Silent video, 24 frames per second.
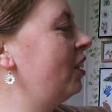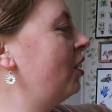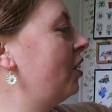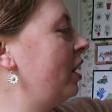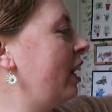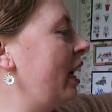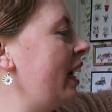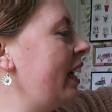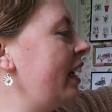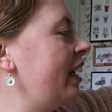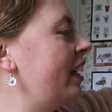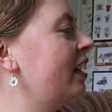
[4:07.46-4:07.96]

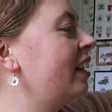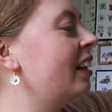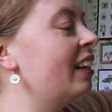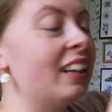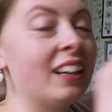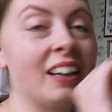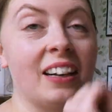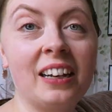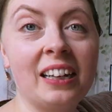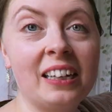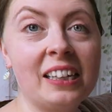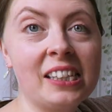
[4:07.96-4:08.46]
Okay,
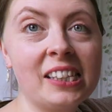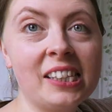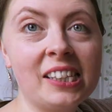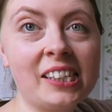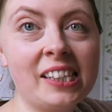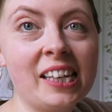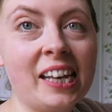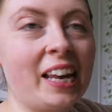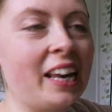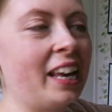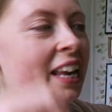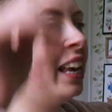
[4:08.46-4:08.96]
well, let's
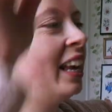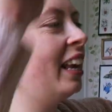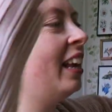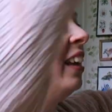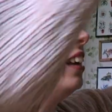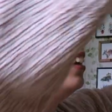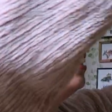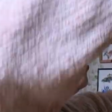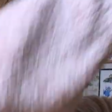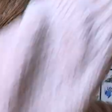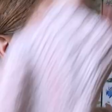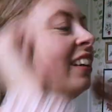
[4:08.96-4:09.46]

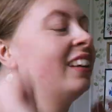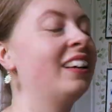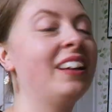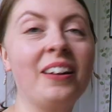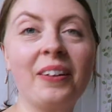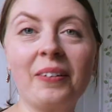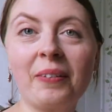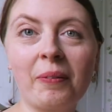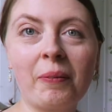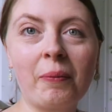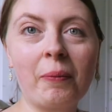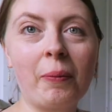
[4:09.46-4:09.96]
see
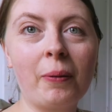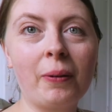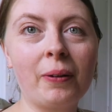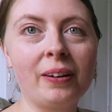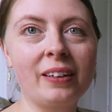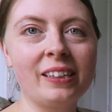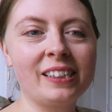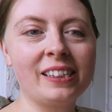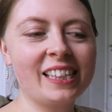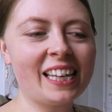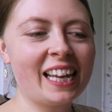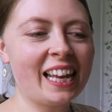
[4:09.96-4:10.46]

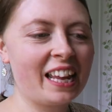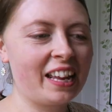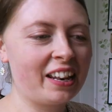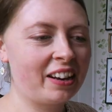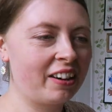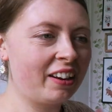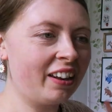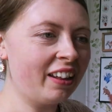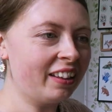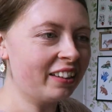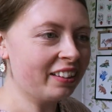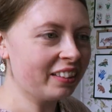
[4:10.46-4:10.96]
what is
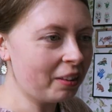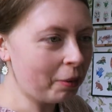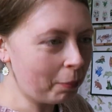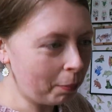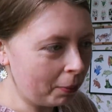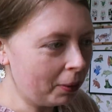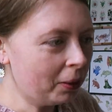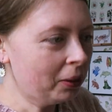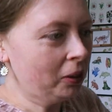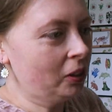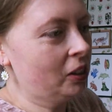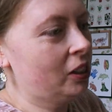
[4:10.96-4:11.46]
in the
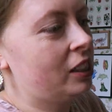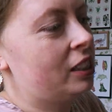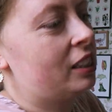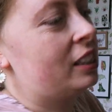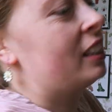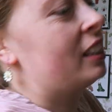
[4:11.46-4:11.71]
box.